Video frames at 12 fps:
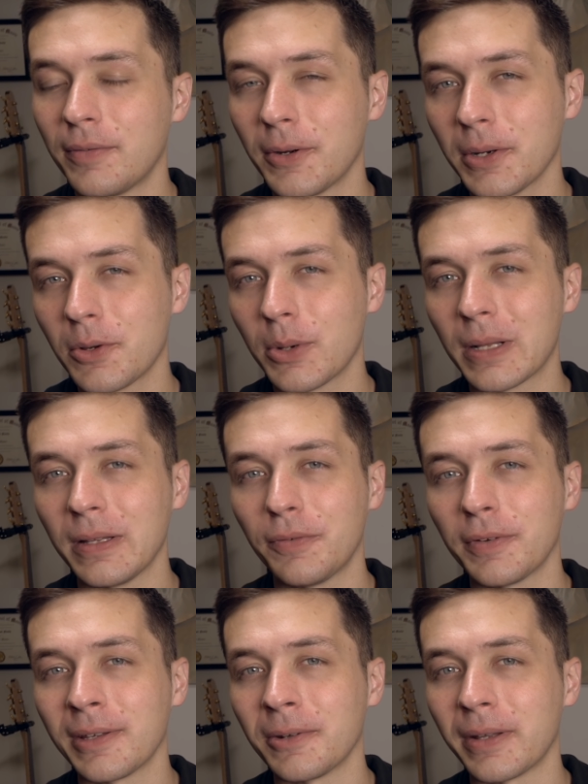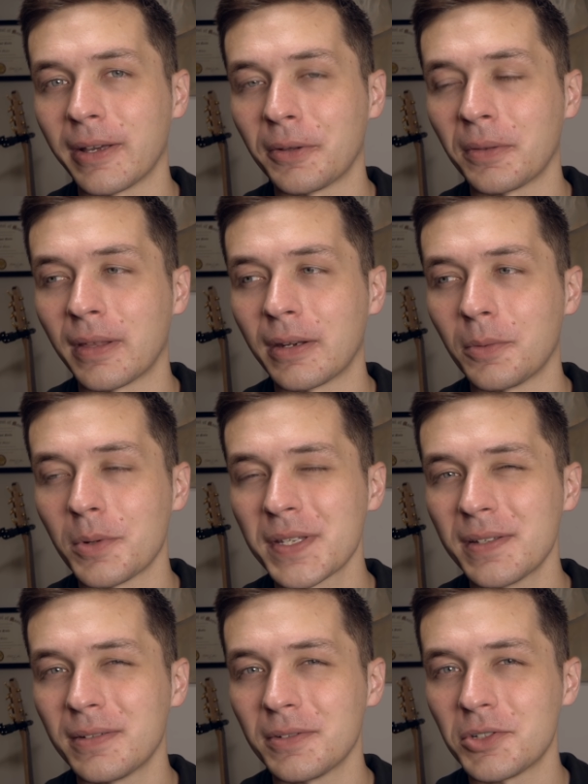I very quickly figured out that it
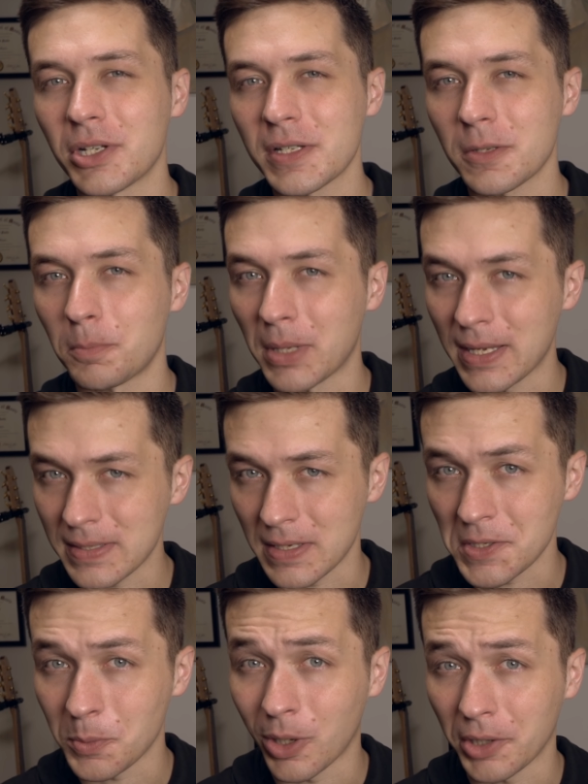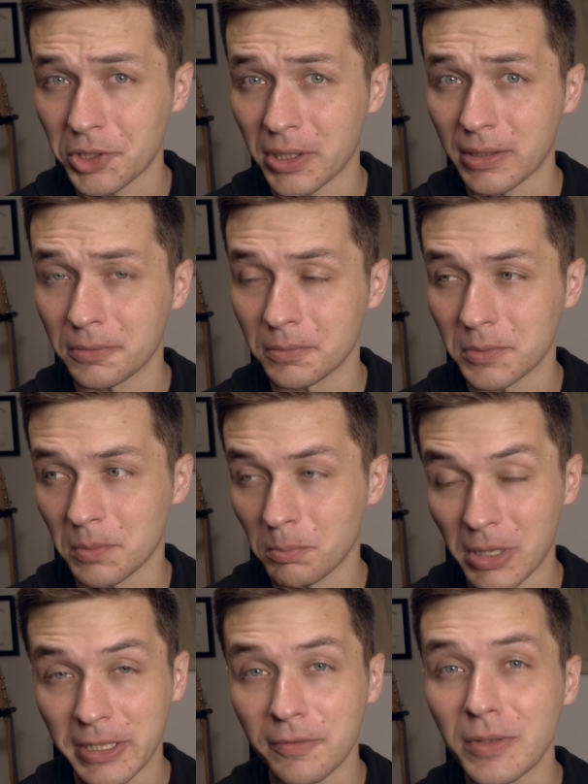wasn't just bassists watching.
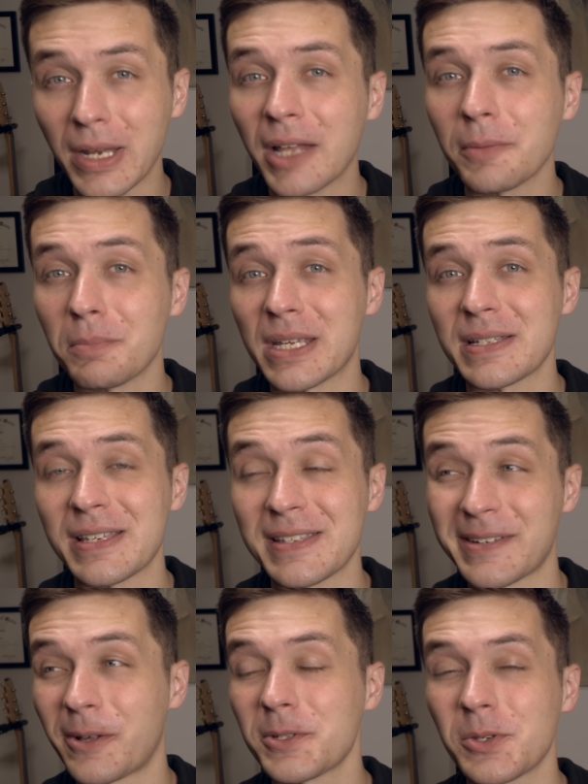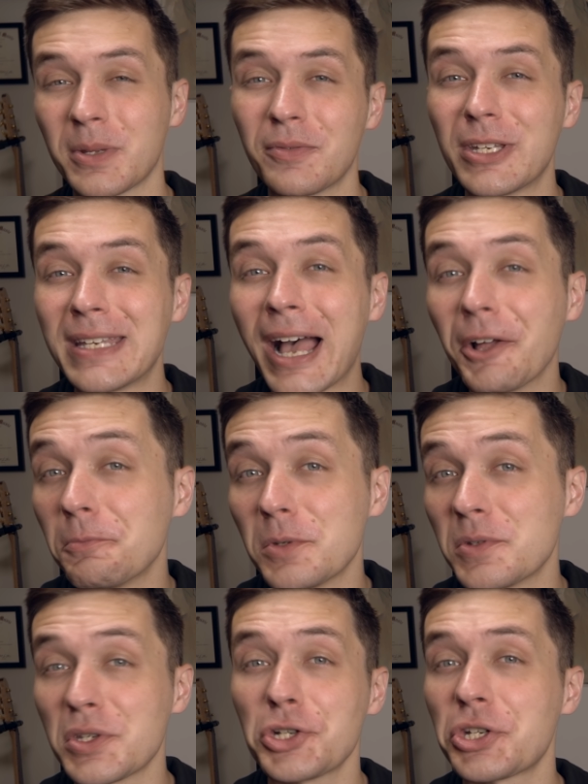Plenty of non-bassists and also even
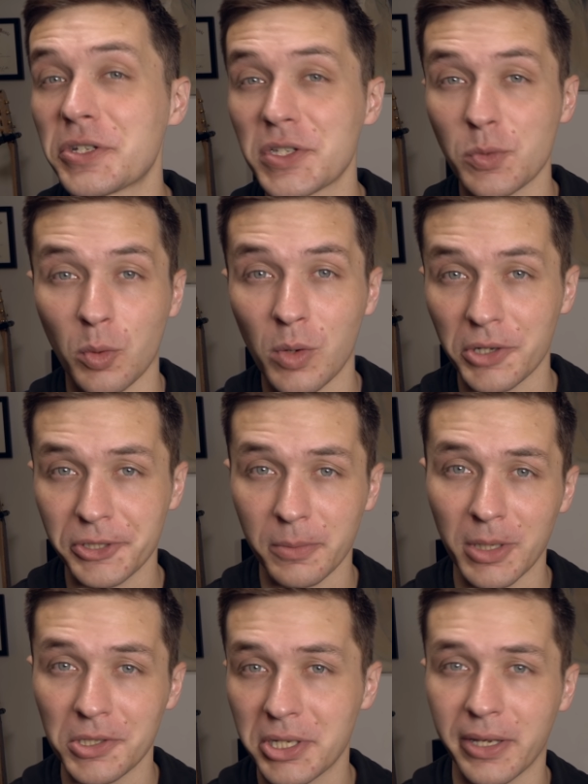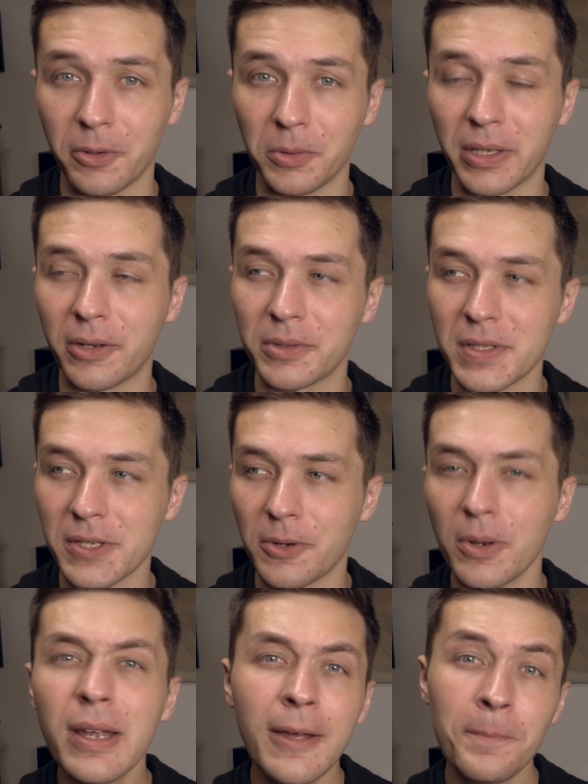non-musicians were watching my channel now. And
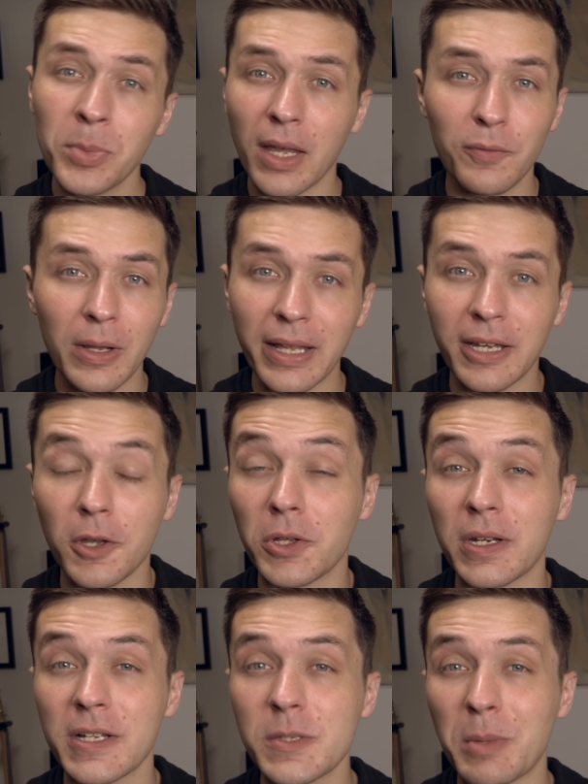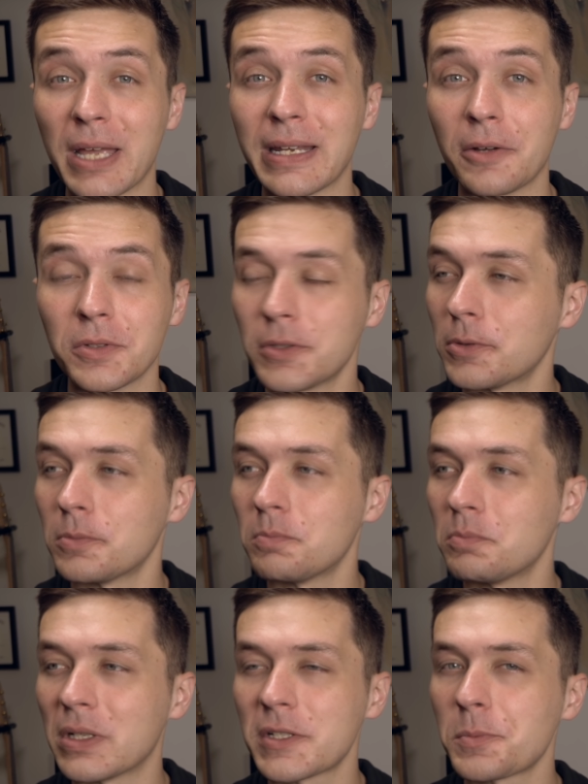so I felt like I could expand out to
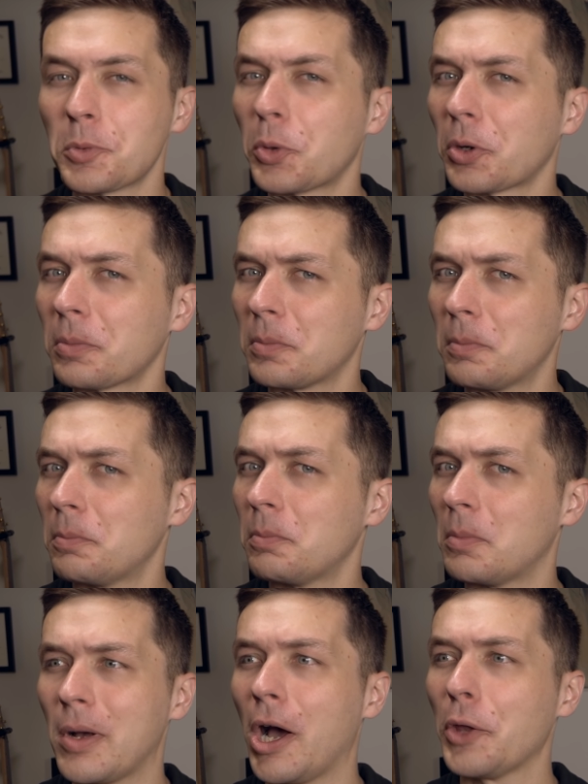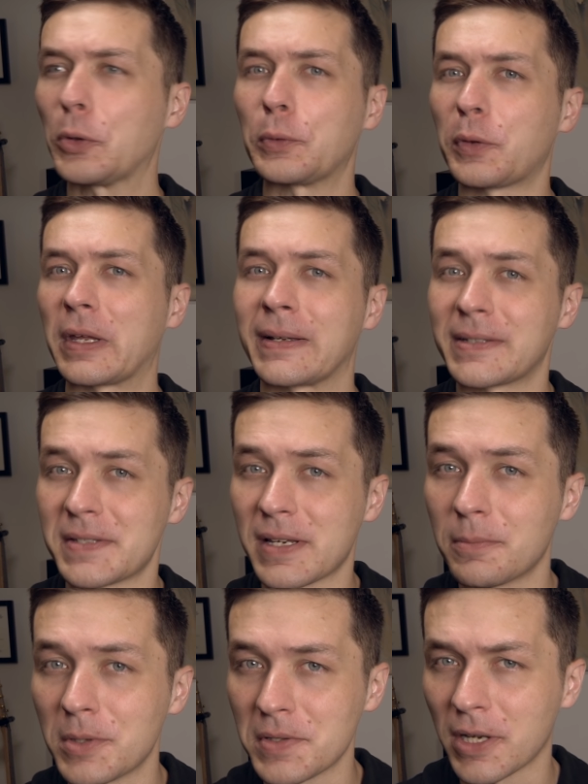explore other things
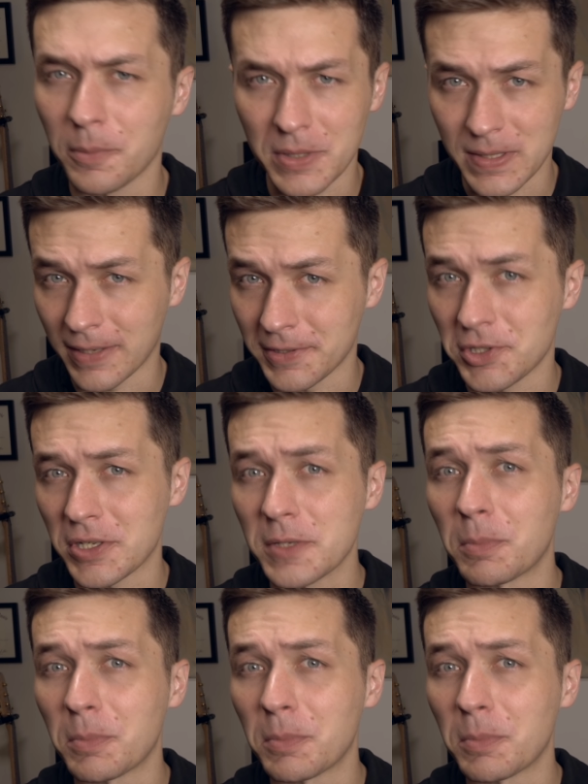in music besides just